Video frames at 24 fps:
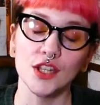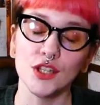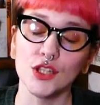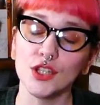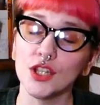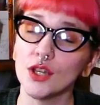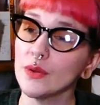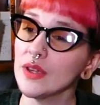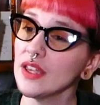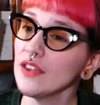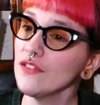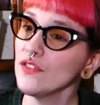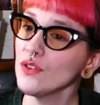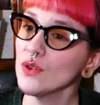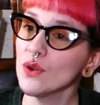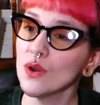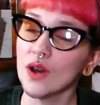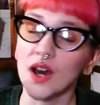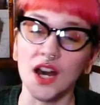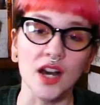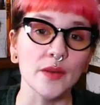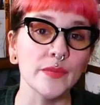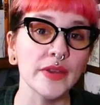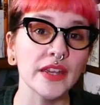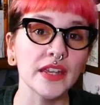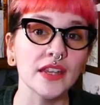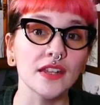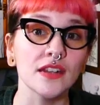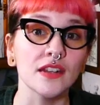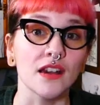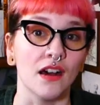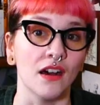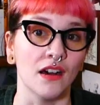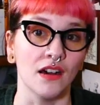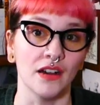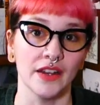So if you're umming and
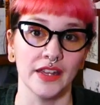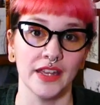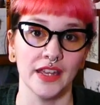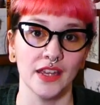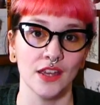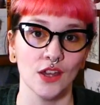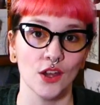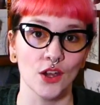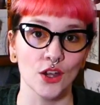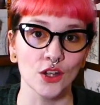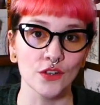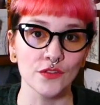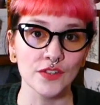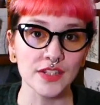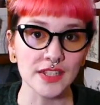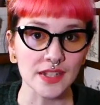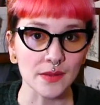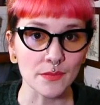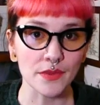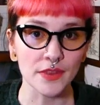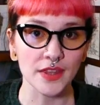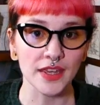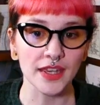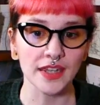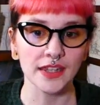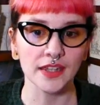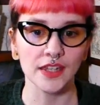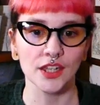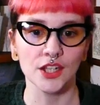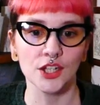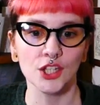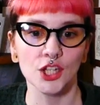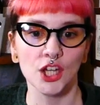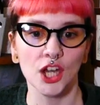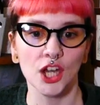ahhing over something and